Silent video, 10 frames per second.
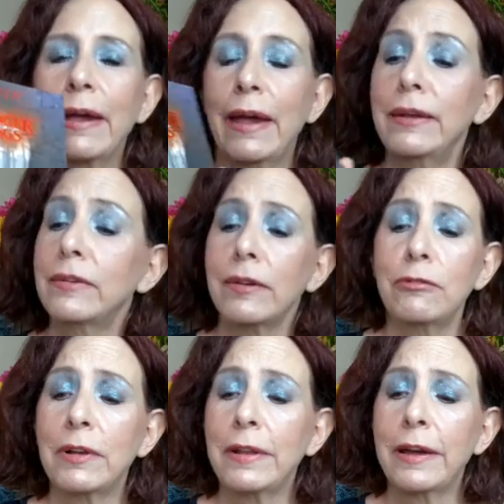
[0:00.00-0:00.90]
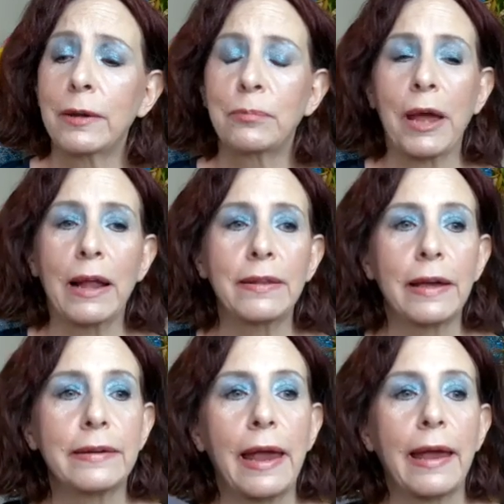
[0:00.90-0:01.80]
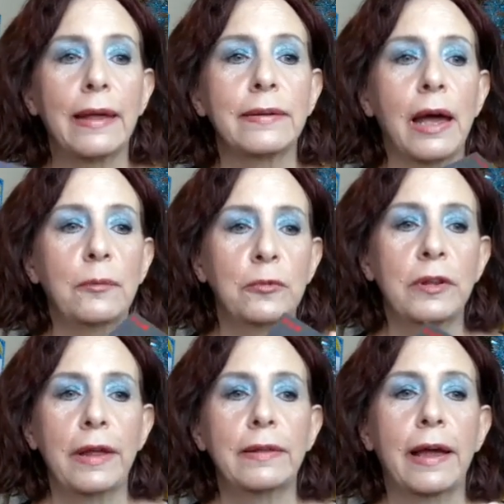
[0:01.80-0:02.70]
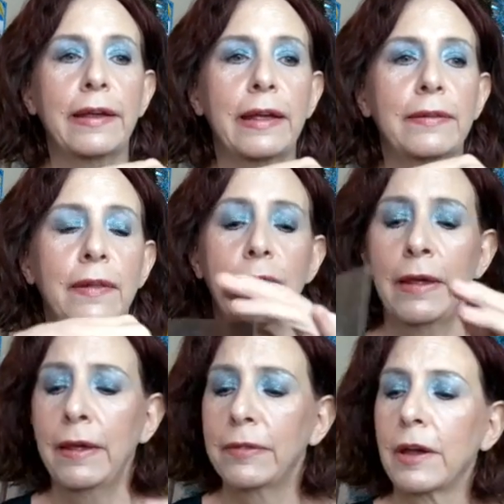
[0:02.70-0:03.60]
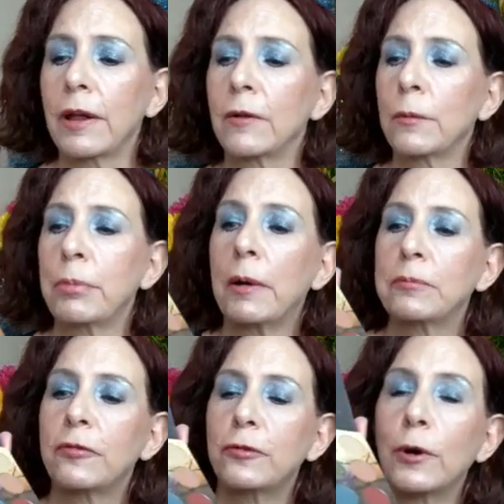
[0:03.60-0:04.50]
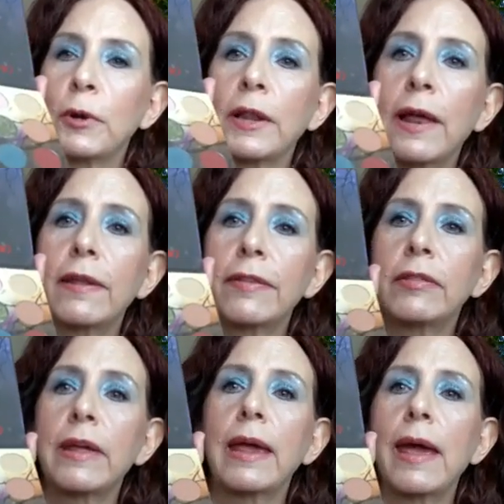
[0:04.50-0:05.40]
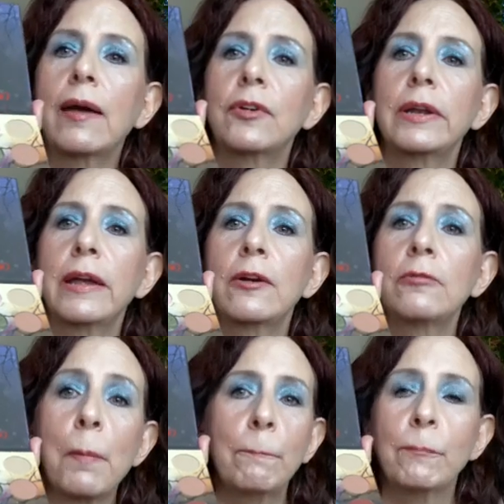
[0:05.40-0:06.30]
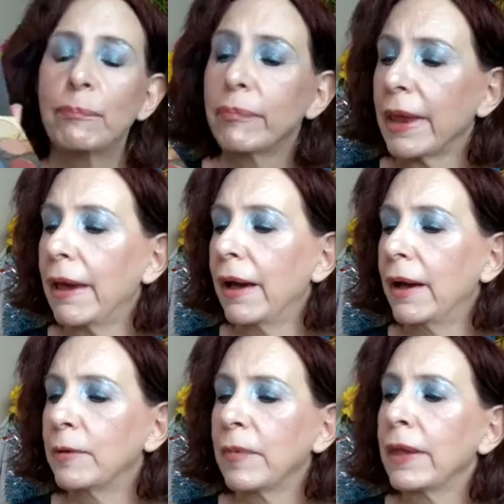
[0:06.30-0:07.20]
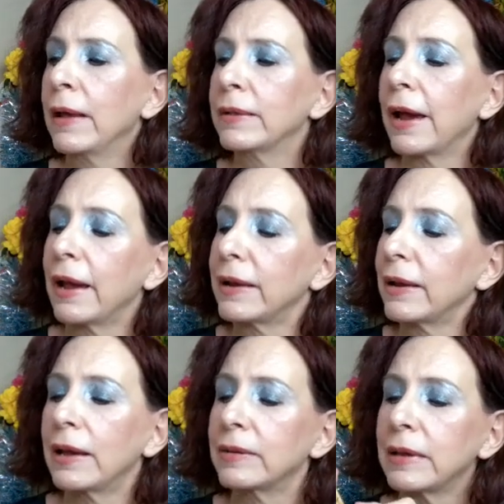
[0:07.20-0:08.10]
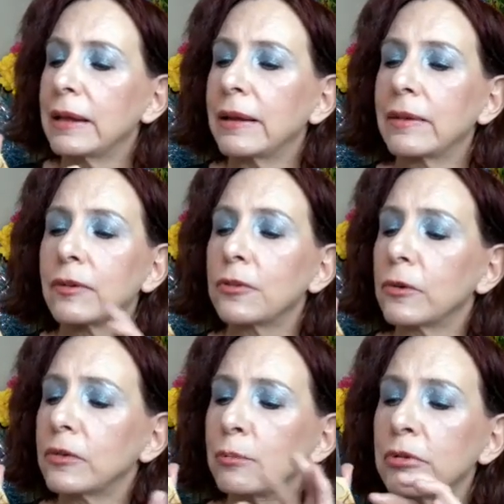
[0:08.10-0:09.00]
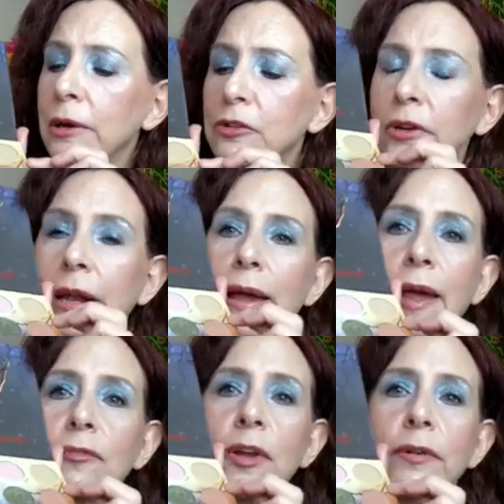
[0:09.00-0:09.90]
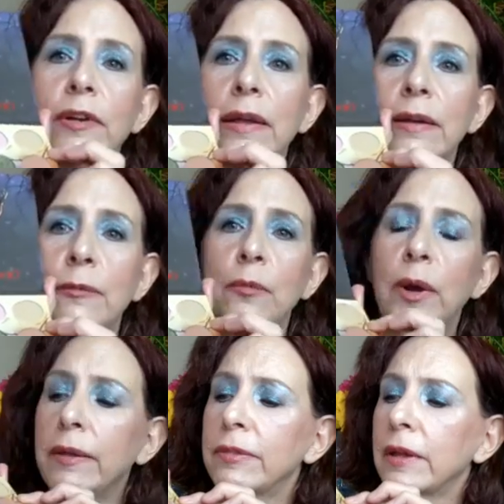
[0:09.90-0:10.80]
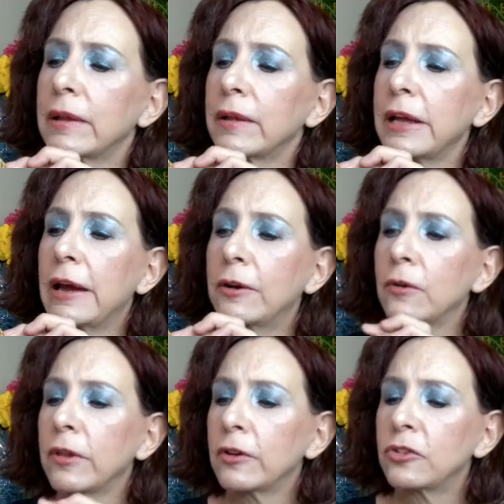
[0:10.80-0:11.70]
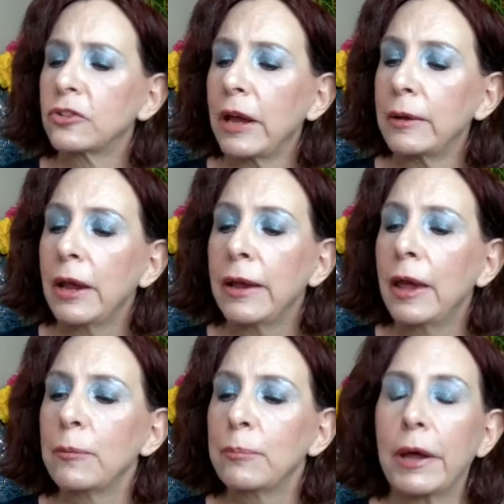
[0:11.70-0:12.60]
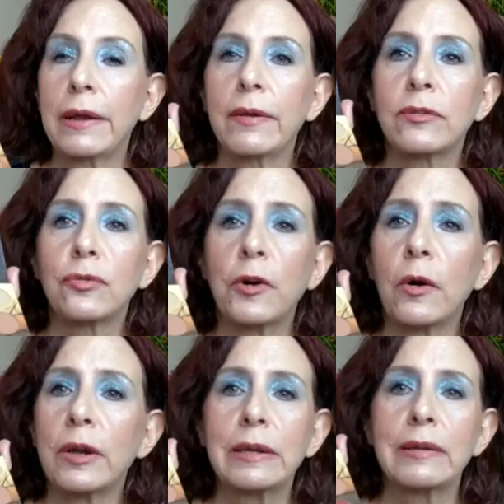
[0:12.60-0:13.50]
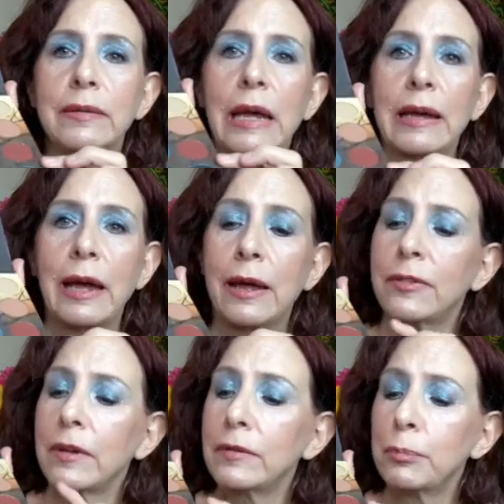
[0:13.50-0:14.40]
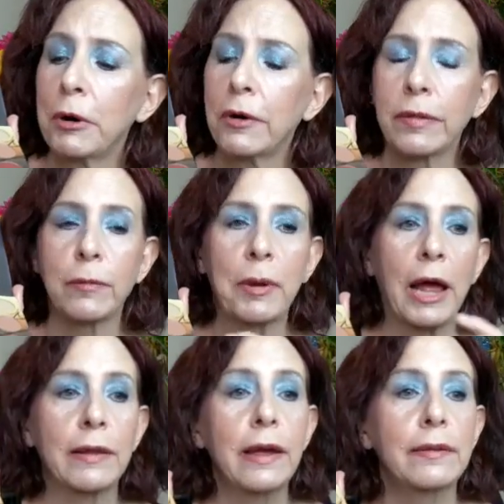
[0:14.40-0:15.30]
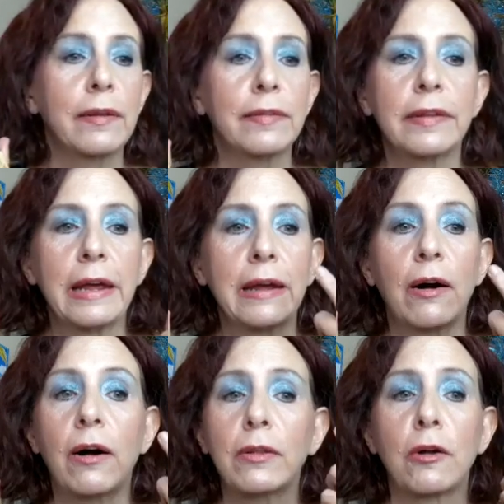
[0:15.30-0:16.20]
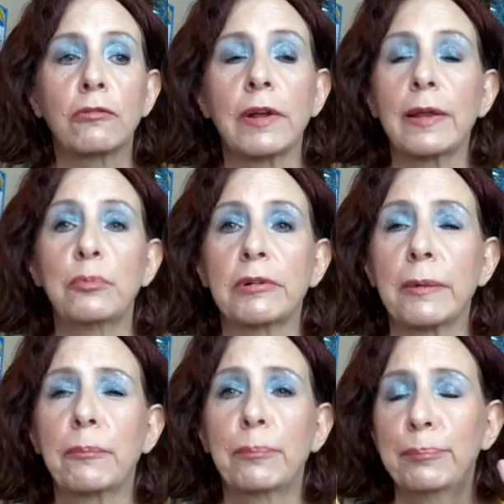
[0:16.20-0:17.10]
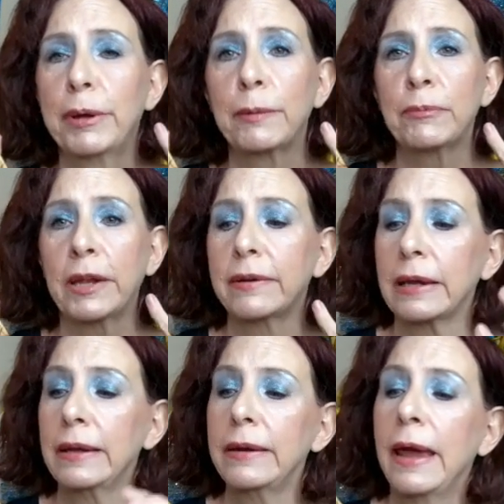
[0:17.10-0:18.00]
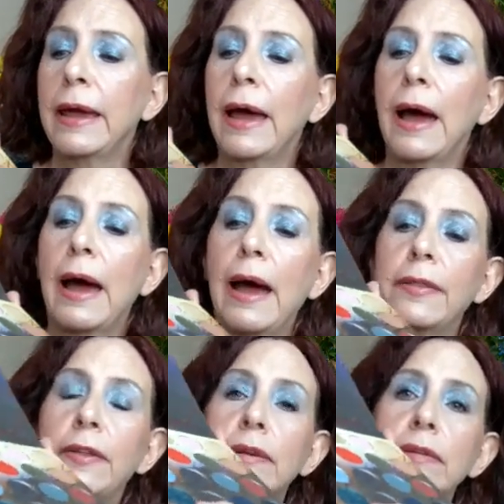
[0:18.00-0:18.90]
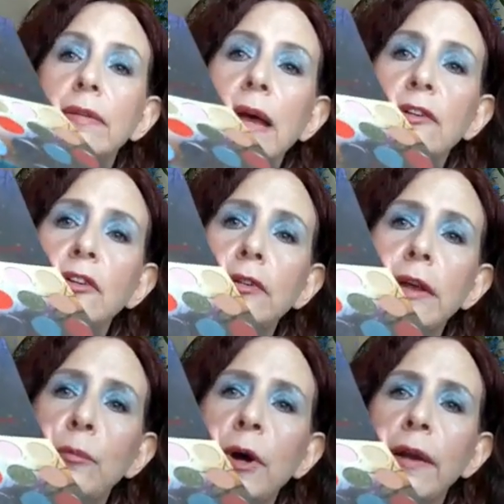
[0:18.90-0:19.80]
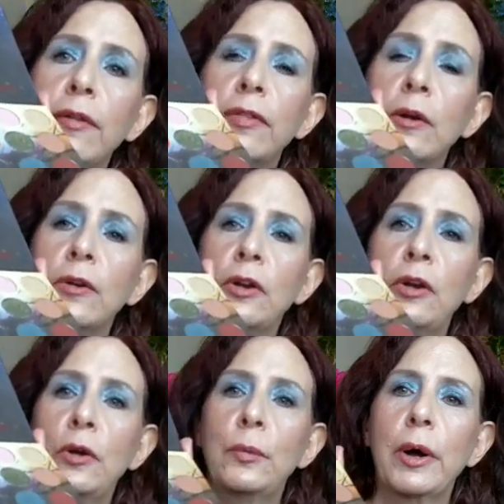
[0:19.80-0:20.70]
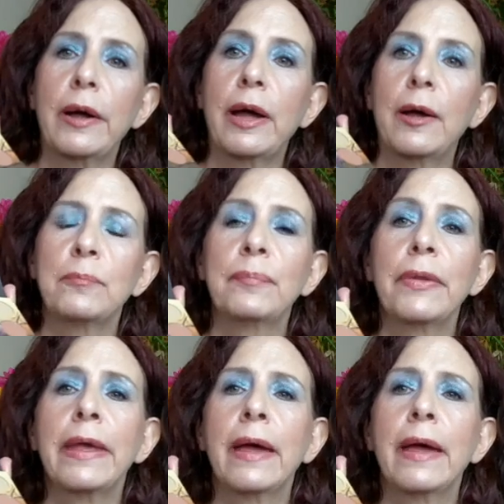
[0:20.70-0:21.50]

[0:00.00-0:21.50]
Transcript: it's a really good palette, and I'm really liking the ColourPop formula that they have in here. Um, like I said, it's a first impression. I haven't done one of the lighter looks yet, but as far as uh, this part of the palette, they all are really pr pigmented. Uh, this is actually one of their new um,